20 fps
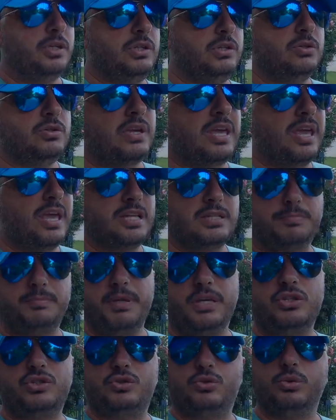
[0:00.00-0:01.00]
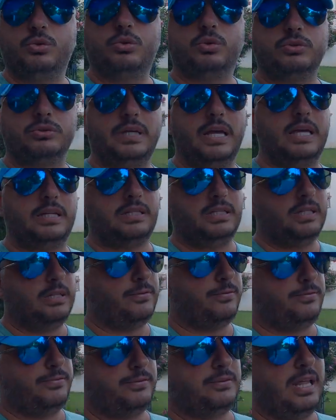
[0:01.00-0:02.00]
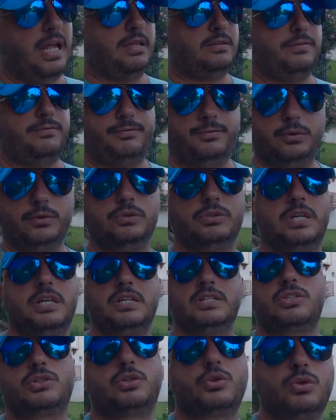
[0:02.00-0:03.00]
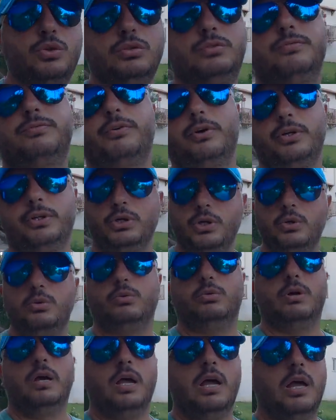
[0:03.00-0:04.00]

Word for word: you can't be sure that if that food is good for you,